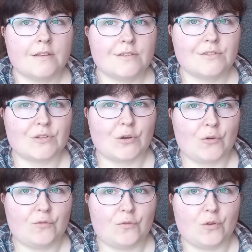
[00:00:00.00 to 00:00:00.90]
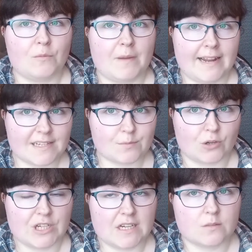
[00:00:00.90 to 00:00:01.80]
So for my next
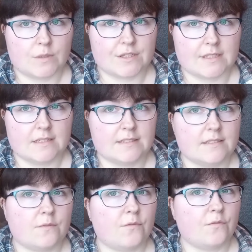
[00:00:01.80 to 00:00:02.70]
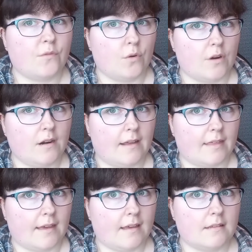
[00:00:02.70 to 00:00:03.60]
project, which is 4, I
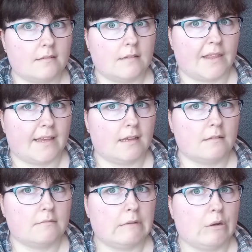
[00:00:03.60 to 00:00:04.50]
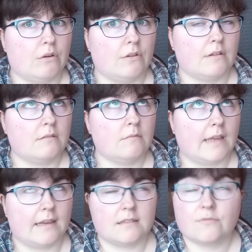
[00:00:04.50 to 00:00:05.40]
think, oh god,
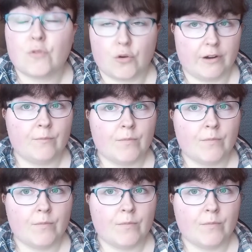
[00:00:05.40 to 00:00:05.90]
yes, 4,